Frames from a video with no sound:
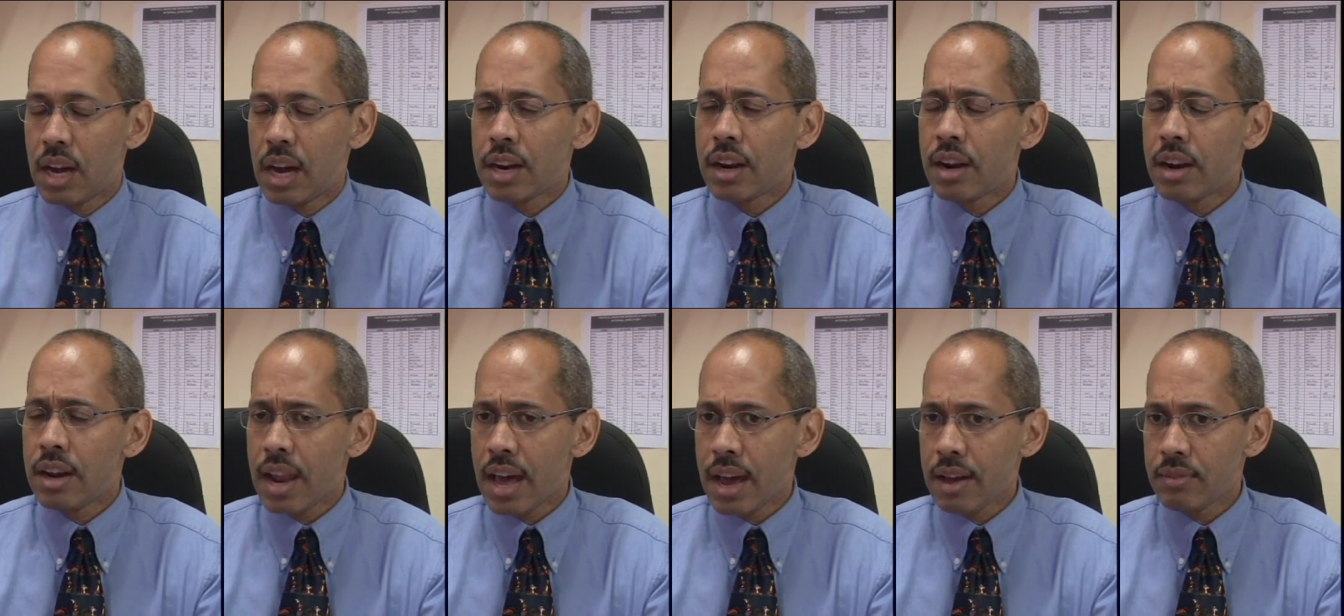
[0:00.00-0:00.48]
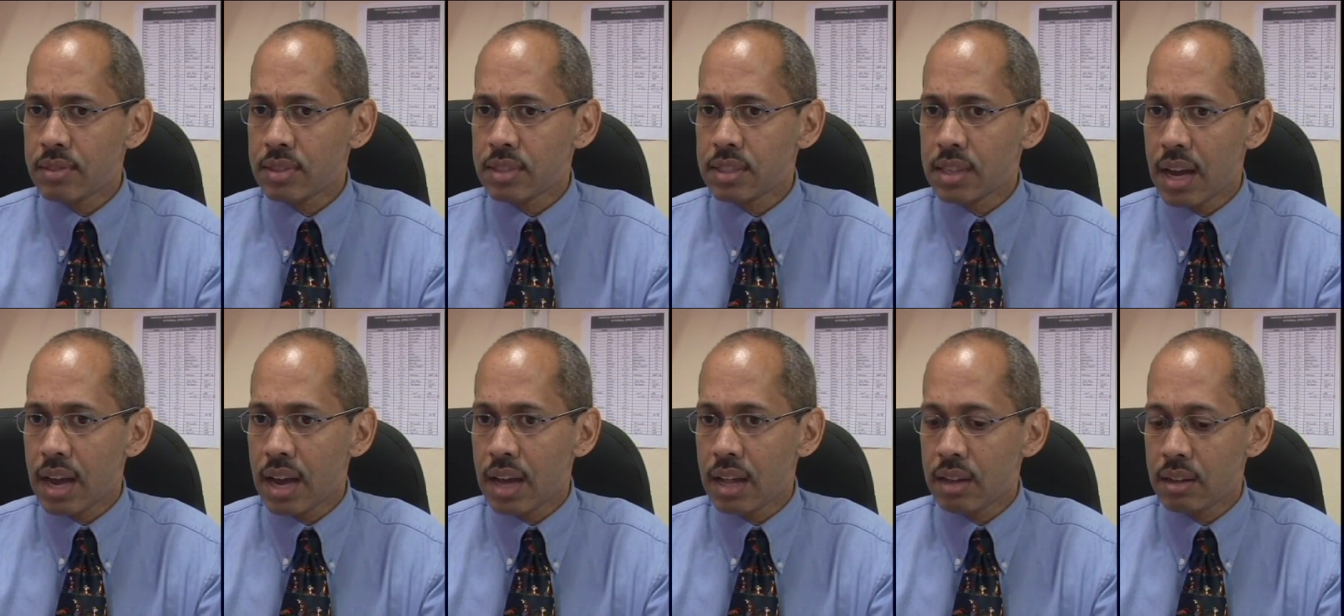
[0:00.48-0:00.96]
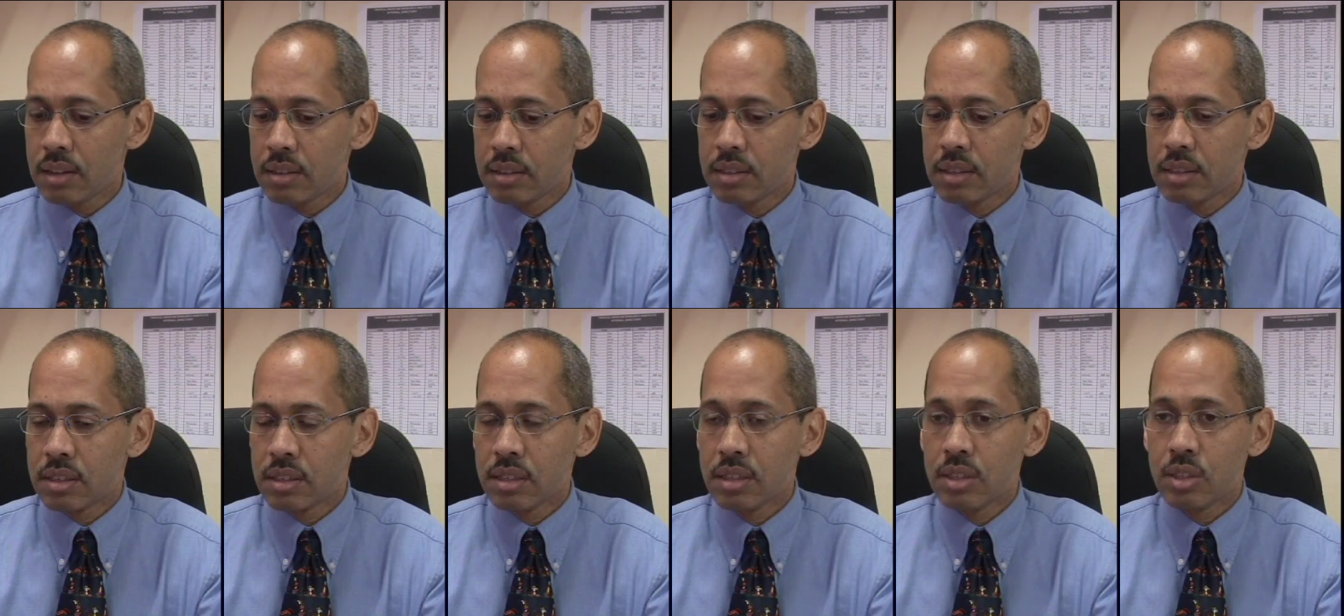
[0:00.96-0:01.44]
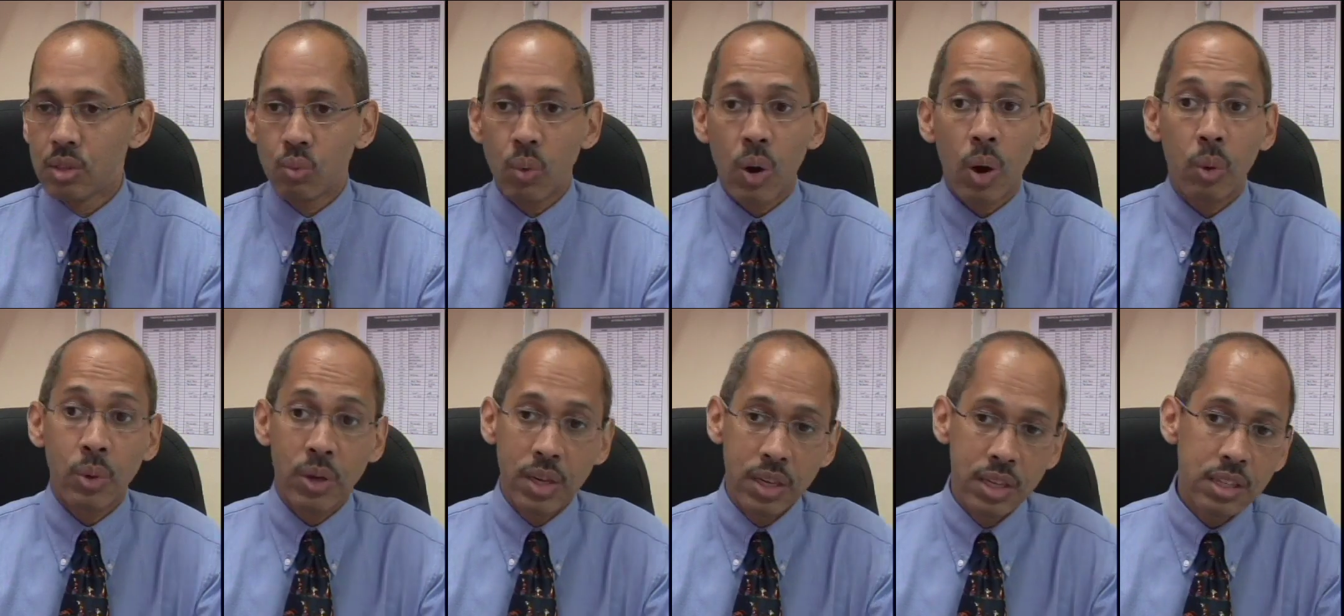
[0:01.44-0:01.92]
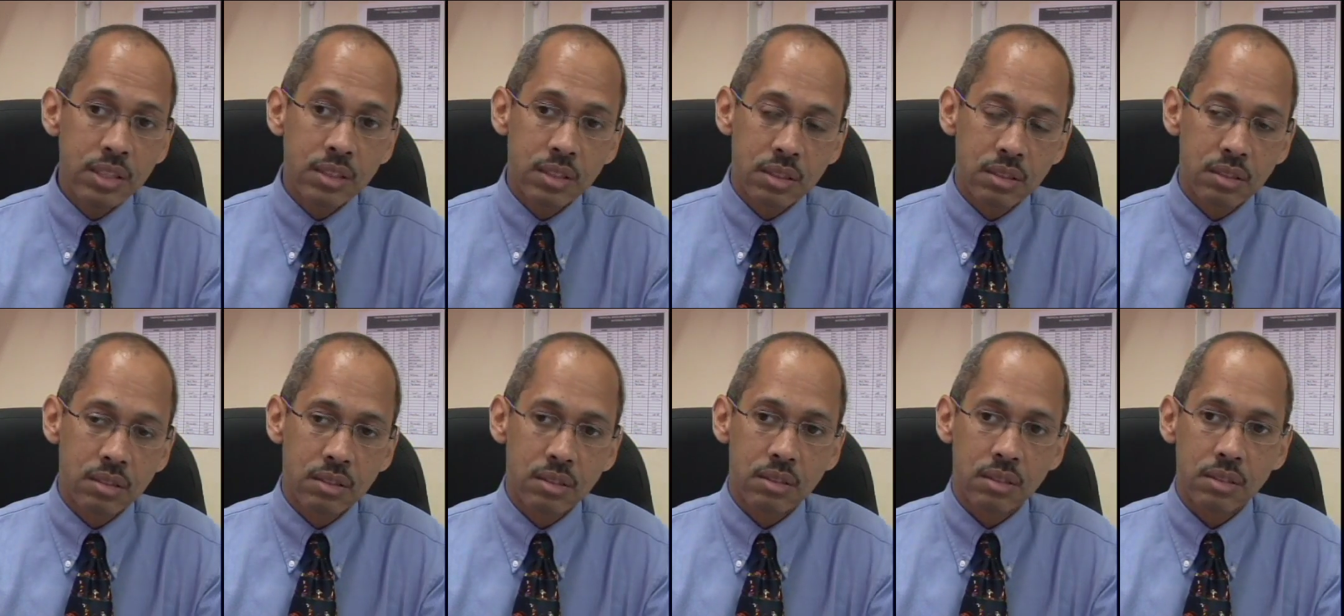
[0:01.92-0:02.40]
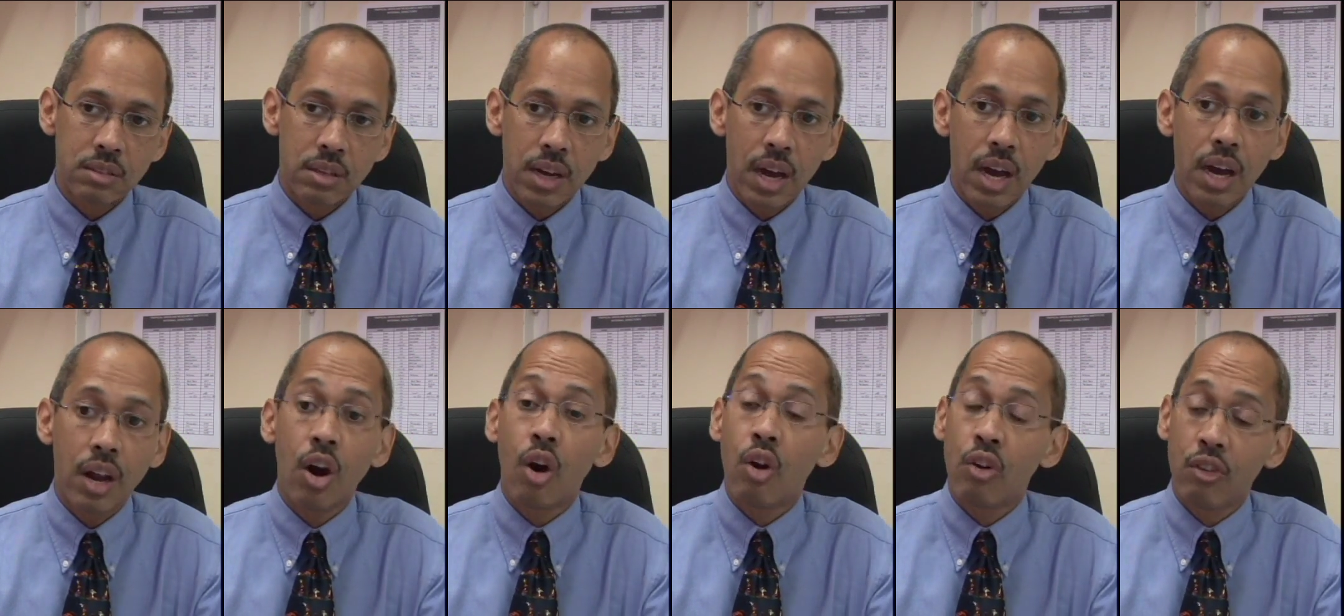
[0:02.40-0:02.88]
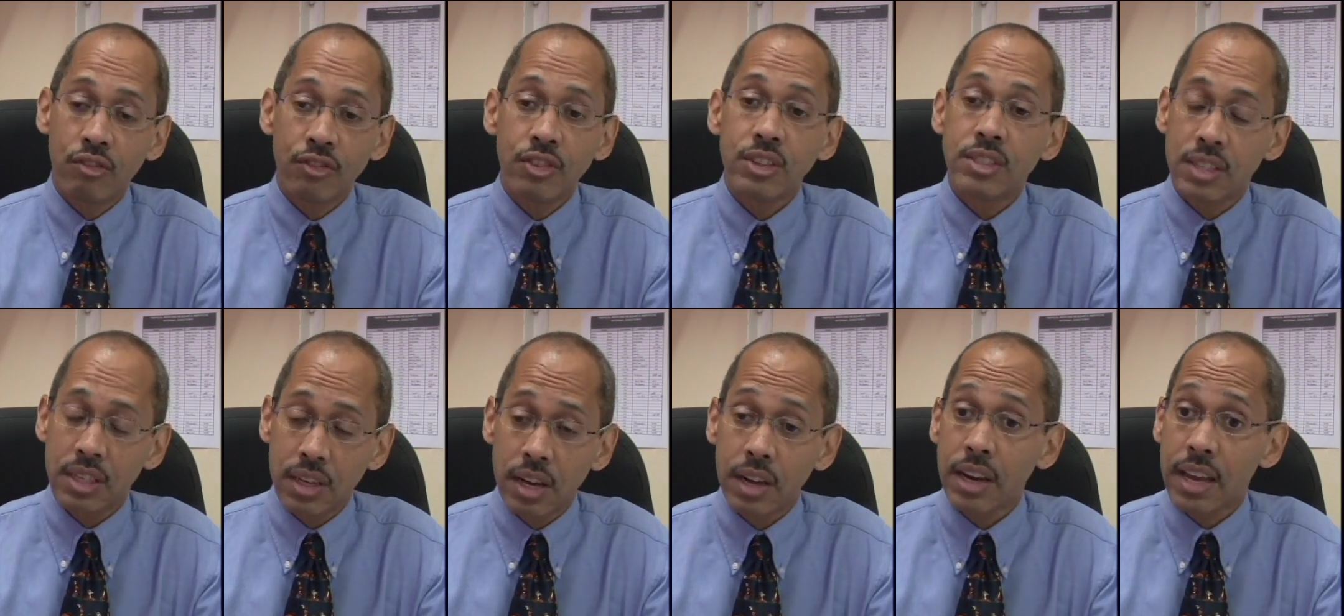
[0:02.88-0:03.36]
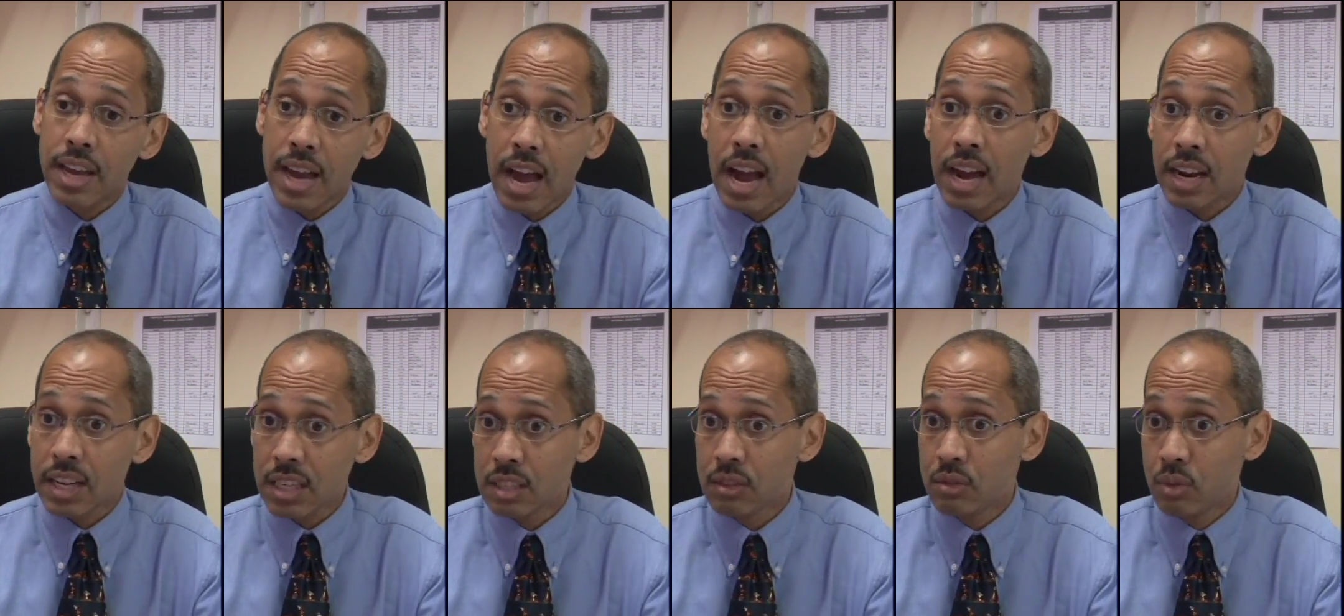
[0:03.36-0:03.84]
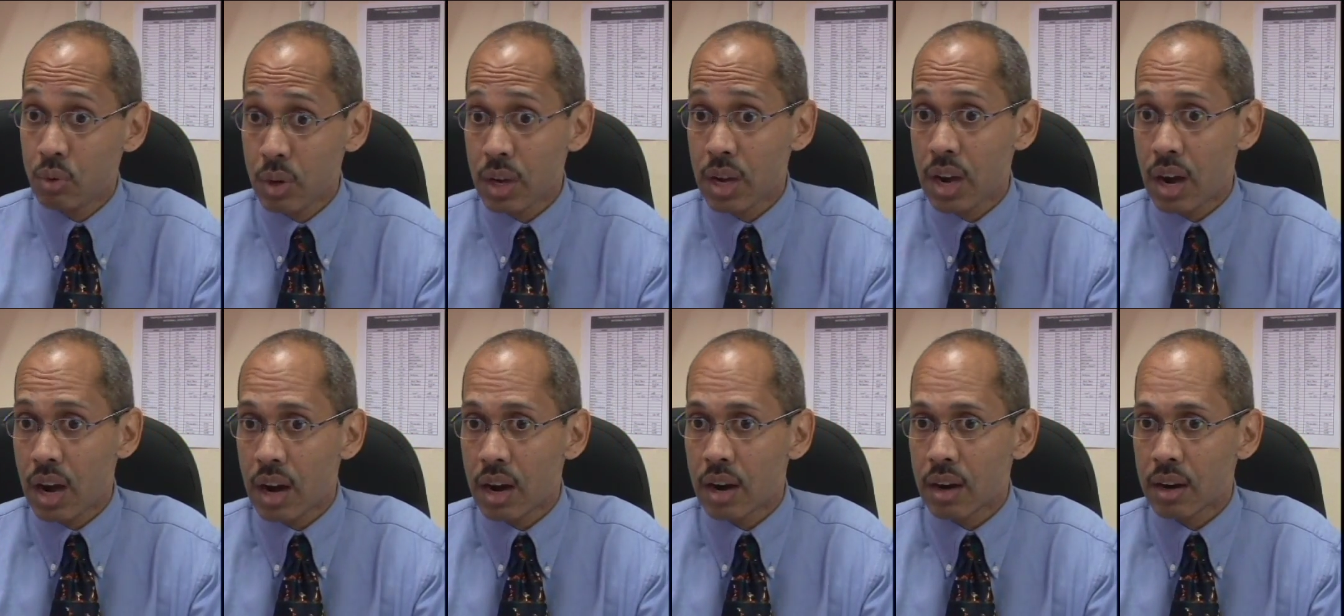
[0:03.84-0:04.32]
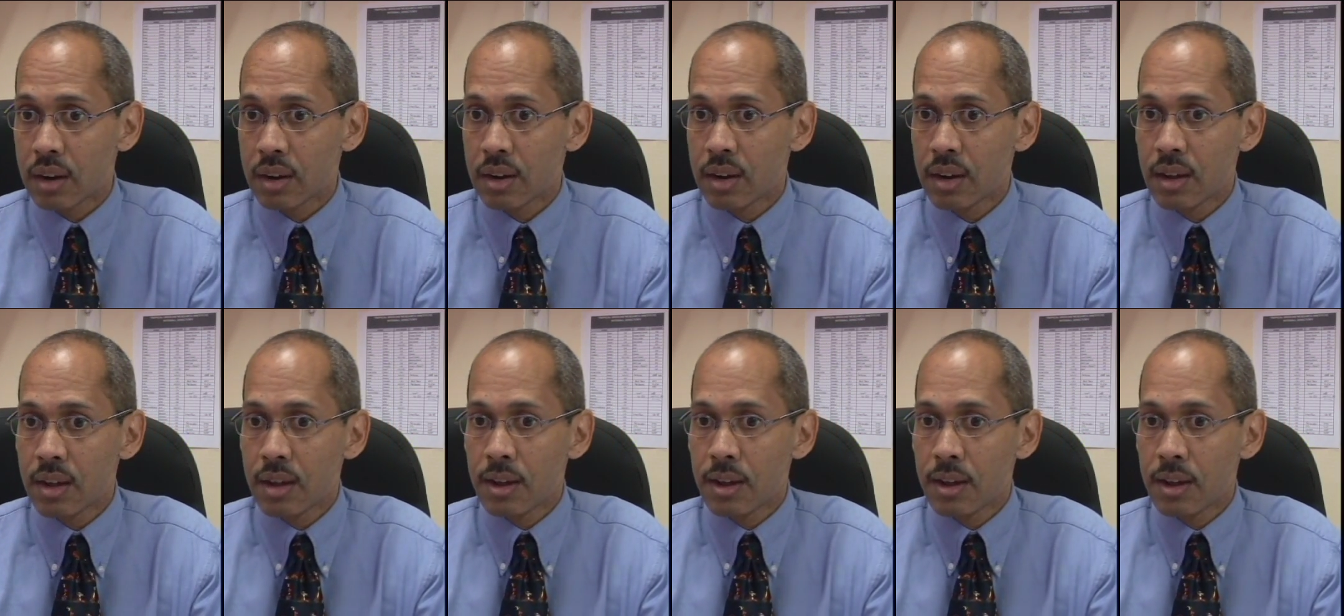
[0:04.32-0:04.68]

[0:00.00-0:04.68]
And our lifestyle is what we eat and how physically active we are.